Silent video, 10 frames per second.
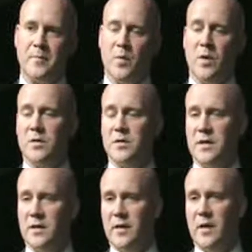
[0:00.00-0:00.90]
We're also
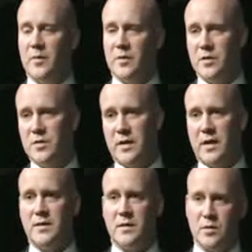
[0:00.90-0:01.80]
seeing developers using
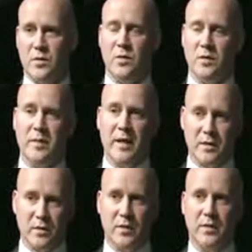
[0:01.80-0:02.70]
it as a tool to make
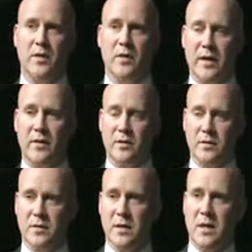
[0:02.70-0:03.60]
sure that their lenders